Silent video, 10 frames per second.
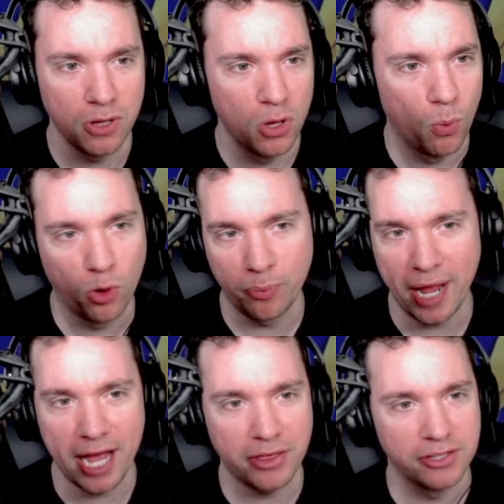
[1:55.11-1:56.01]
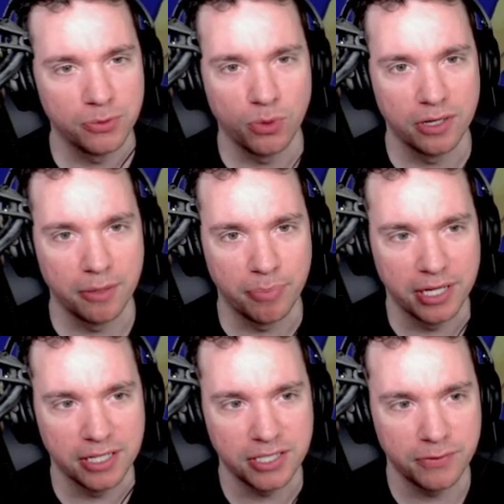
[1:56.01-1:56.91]
Warpath is one of the
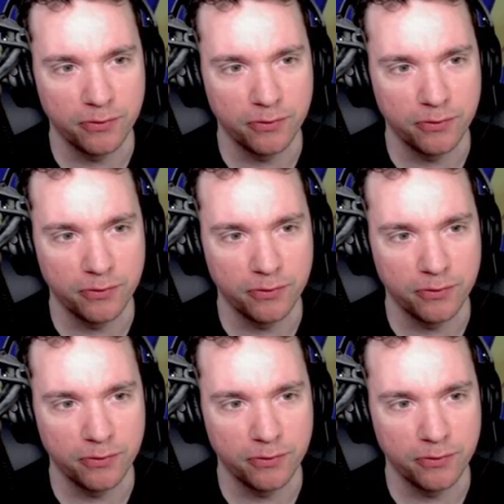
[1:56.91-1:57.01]
biggest